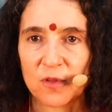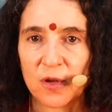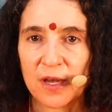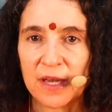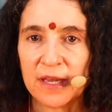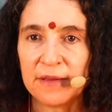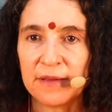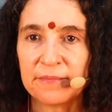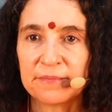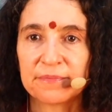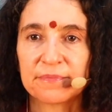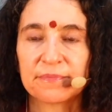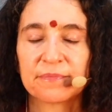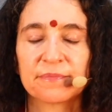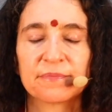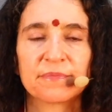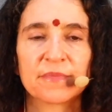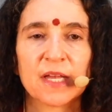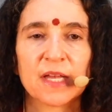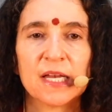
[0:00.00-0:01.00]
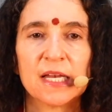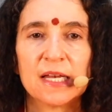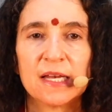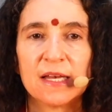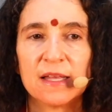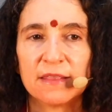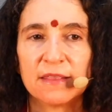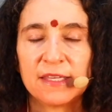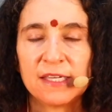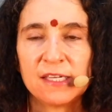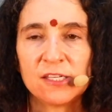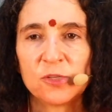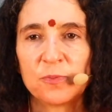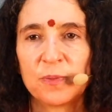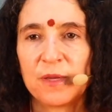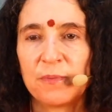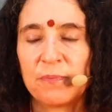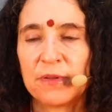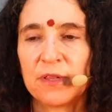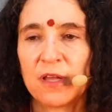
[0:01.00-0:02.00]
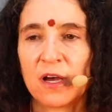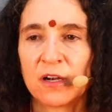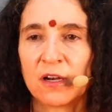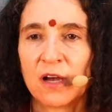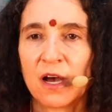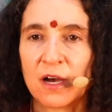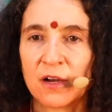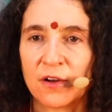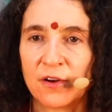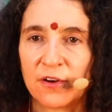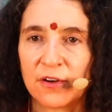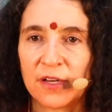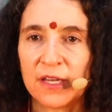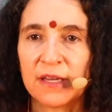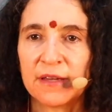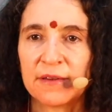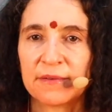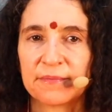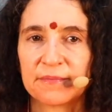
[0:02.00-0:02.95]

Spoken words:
Okay? These people are hungry.